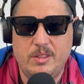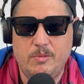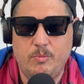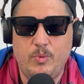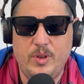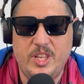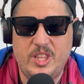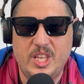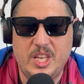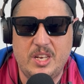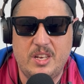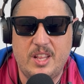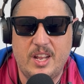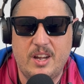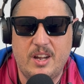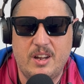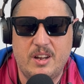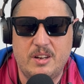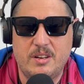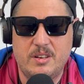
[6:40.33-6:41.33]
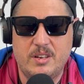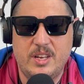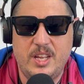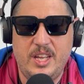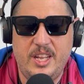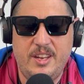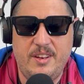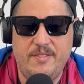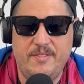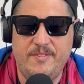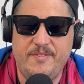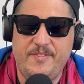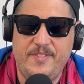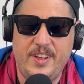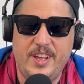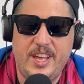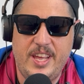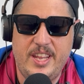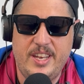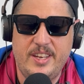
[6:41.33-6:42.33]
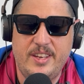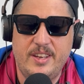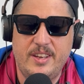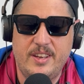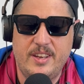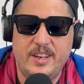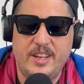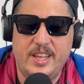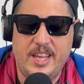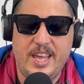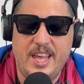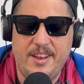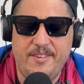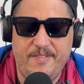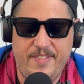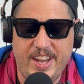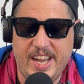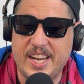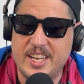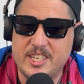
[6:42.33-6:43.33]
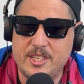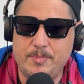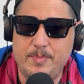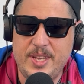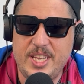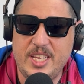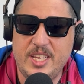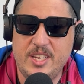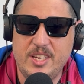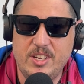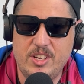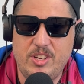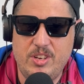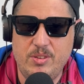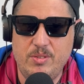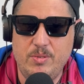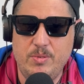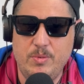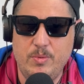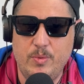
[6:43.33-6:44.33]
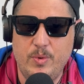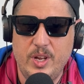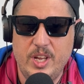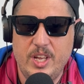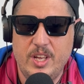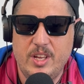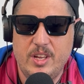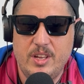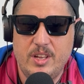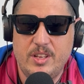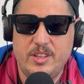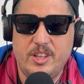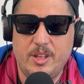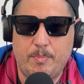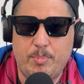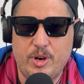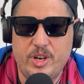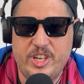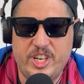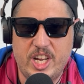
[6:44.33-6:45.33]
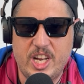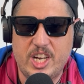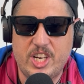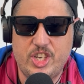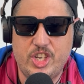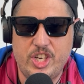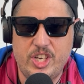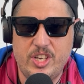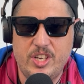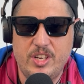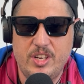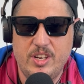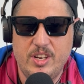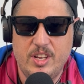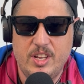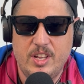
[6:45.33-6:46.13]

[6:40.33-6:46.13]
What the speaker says: We think they're an advancement to the production